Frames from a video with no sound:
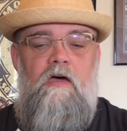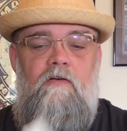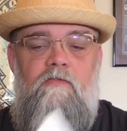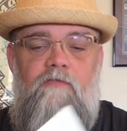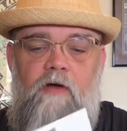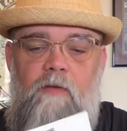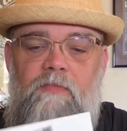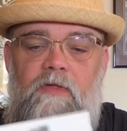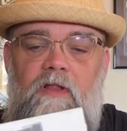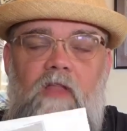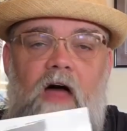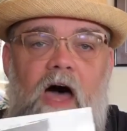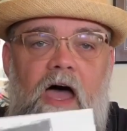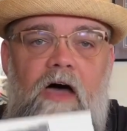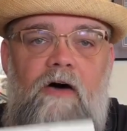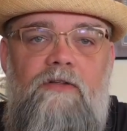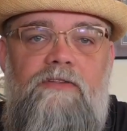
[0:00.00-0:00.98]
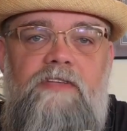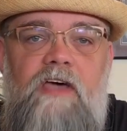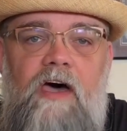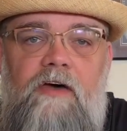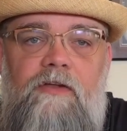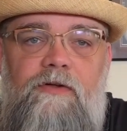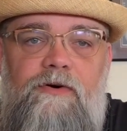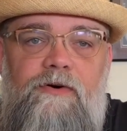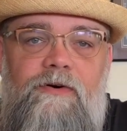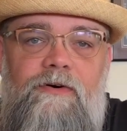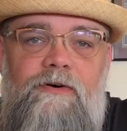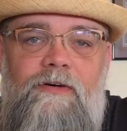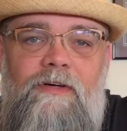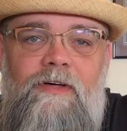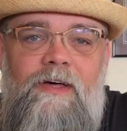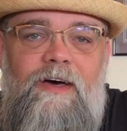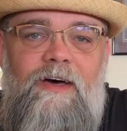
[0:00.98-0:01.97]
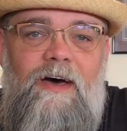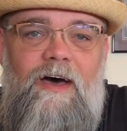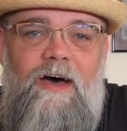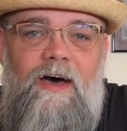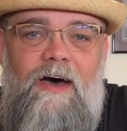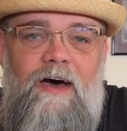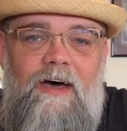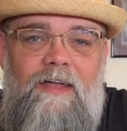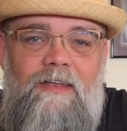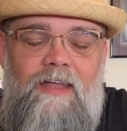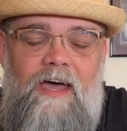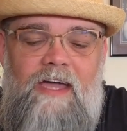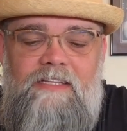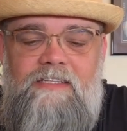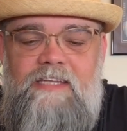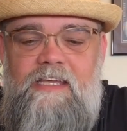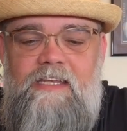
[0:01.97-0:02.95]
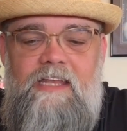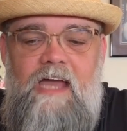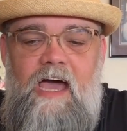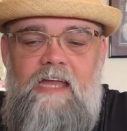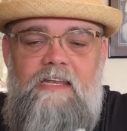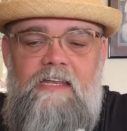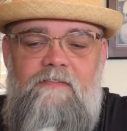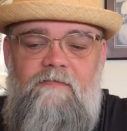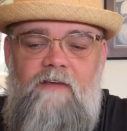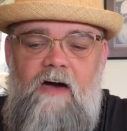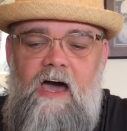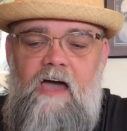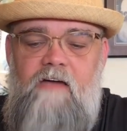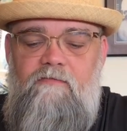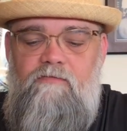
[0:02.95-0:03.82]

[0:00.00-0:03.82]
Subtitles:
from the Lyle Tuttle 1995